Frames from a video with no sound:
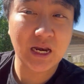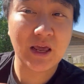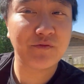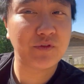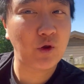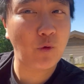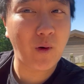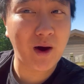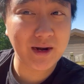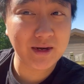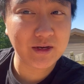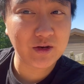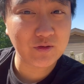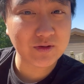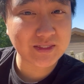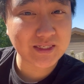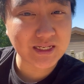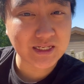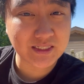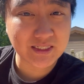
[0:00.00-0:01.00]
If you want to do
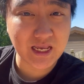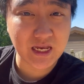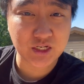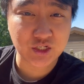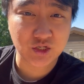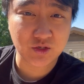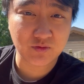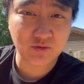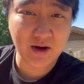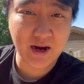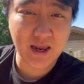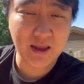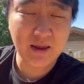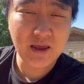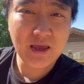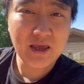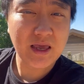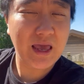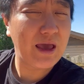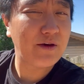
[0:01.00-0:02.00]
a C-section, right?
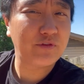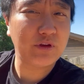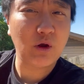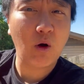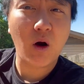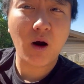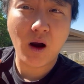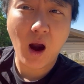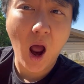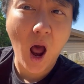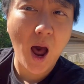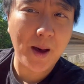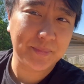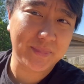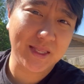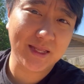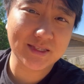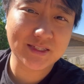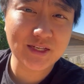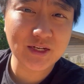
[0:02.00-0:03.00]
If you are
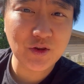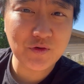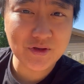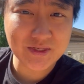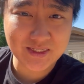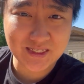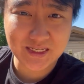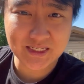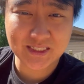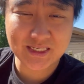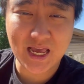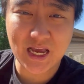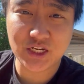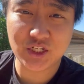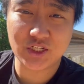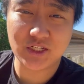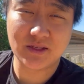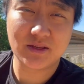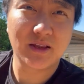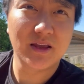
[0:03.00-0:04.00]
opting to do a
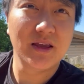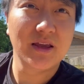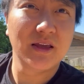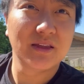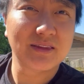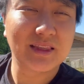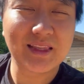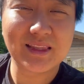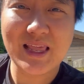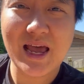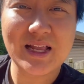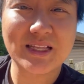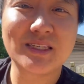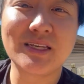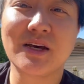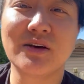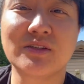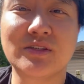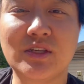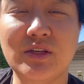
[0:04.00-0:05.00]
C-section, then that
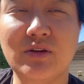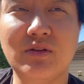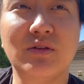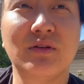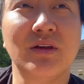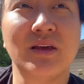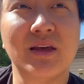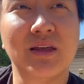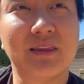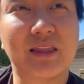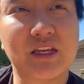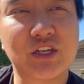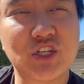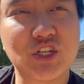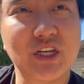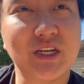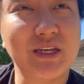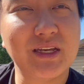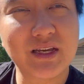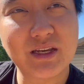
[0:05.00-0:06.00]
tells you that
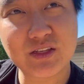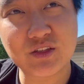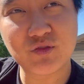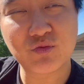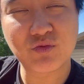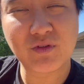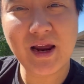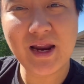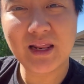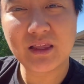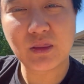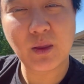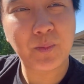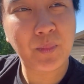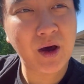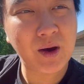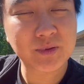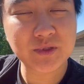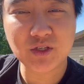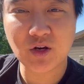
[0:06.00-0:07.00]
she is ready. The
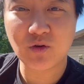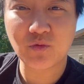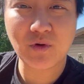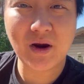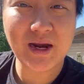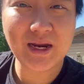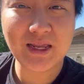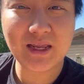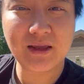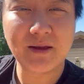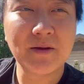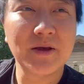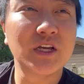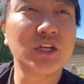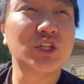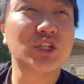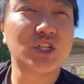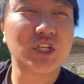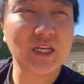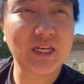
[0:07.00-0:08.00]
pups are ready.
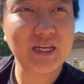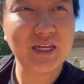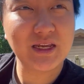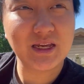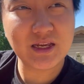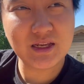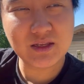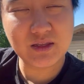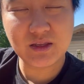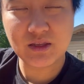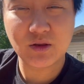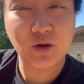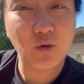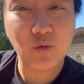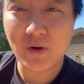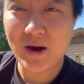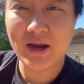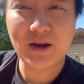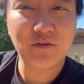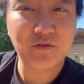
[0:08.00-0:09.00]
You're
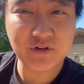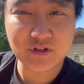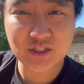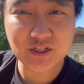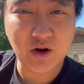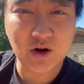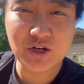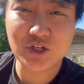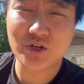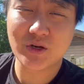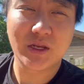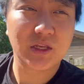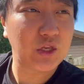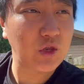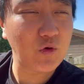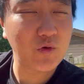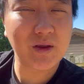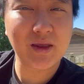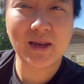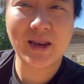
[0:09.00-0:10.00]
ready for surgery.
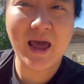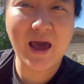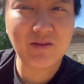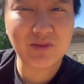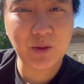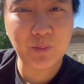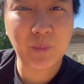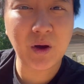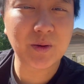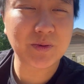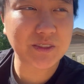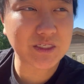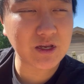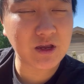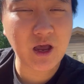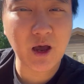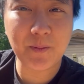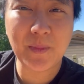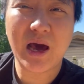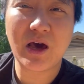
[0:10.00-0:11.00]
You can have the pups to
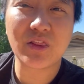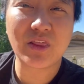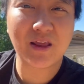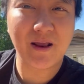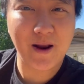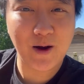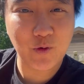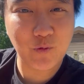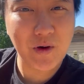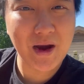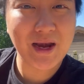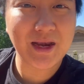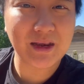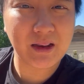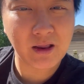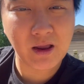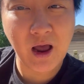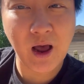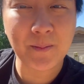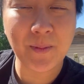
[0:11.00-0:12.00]
come out. They are ready
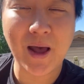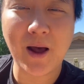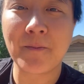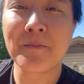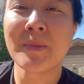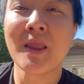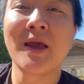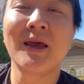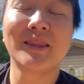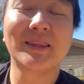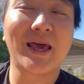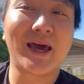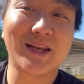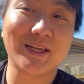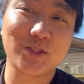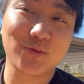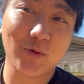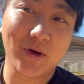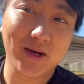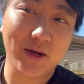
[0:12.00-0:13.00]
to come out. That
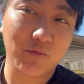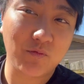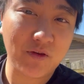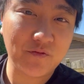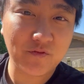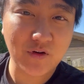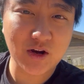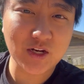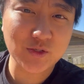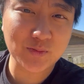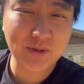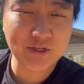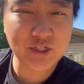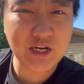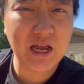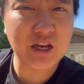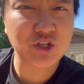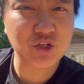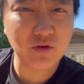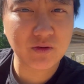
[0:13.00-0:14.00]
is what a reverse
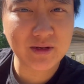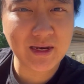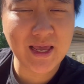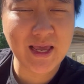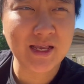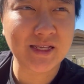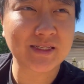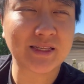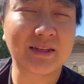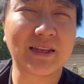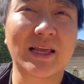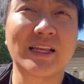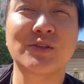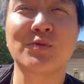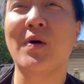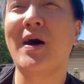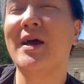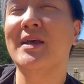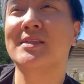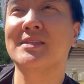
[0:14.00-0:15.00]
progesterone is. And that's
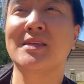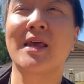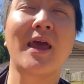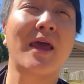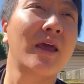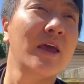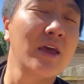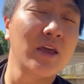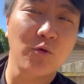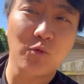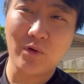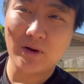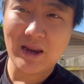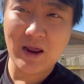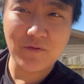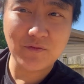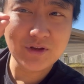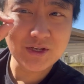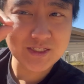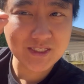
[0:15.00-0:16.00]
why I say,
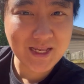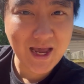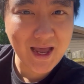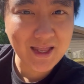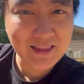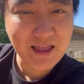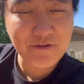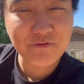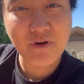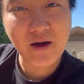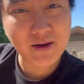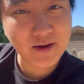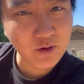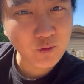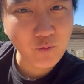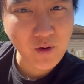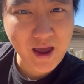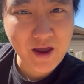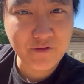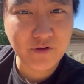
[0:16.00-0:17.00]
whenever you sign that
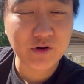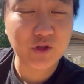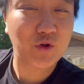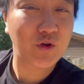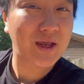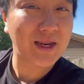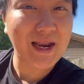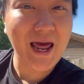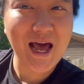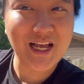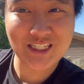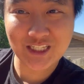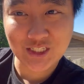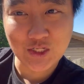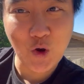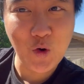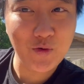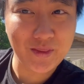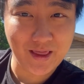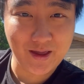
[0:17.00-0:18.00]
fucking waiver, you cannot
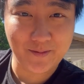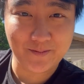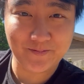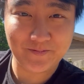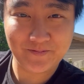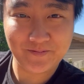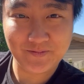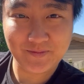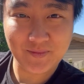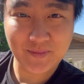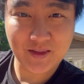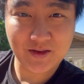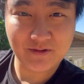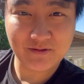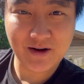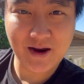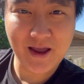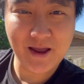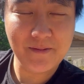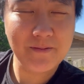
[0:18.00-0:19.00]
sue them,
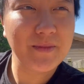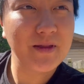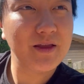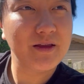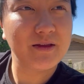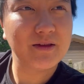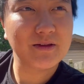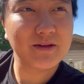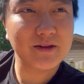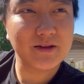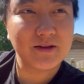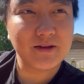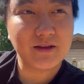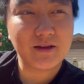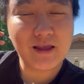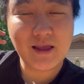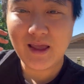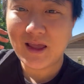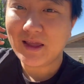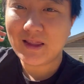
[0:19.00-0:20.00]
right?
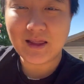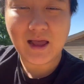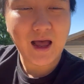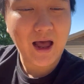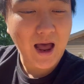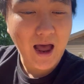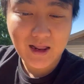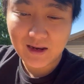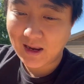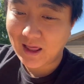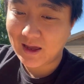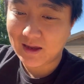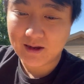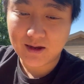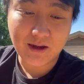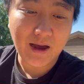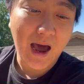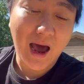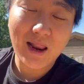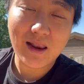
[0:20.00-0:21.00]

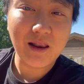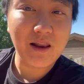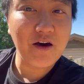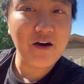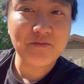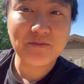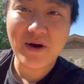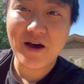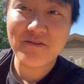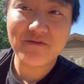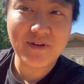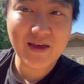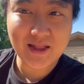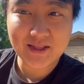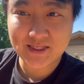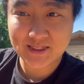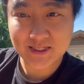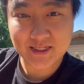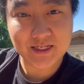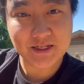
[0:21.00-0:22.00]
Look, I love my
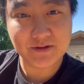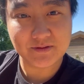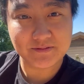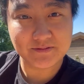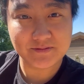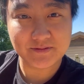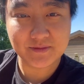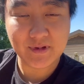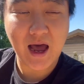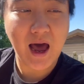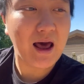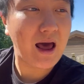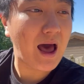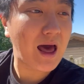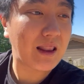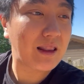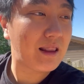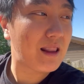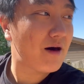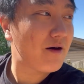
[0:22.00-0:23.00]
vets too.
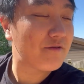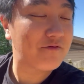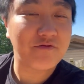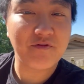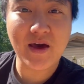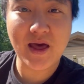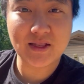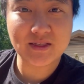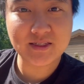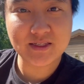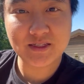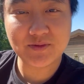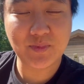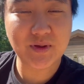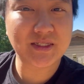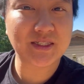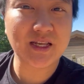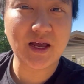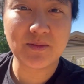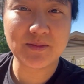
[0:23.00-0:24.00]
I love vets.
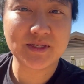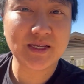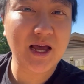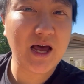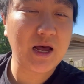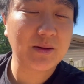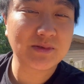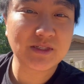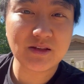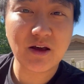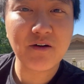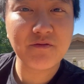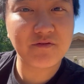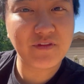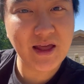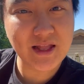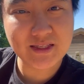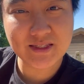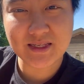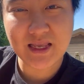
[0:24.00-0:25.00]
But sometimes some
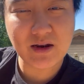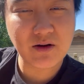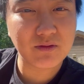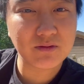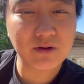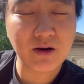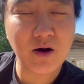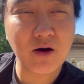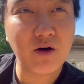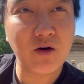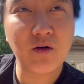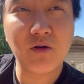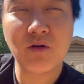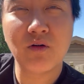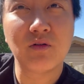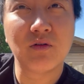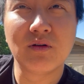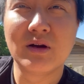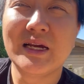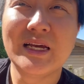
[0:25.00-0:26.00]
vets, they don't
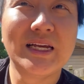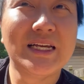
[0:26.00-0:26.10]
know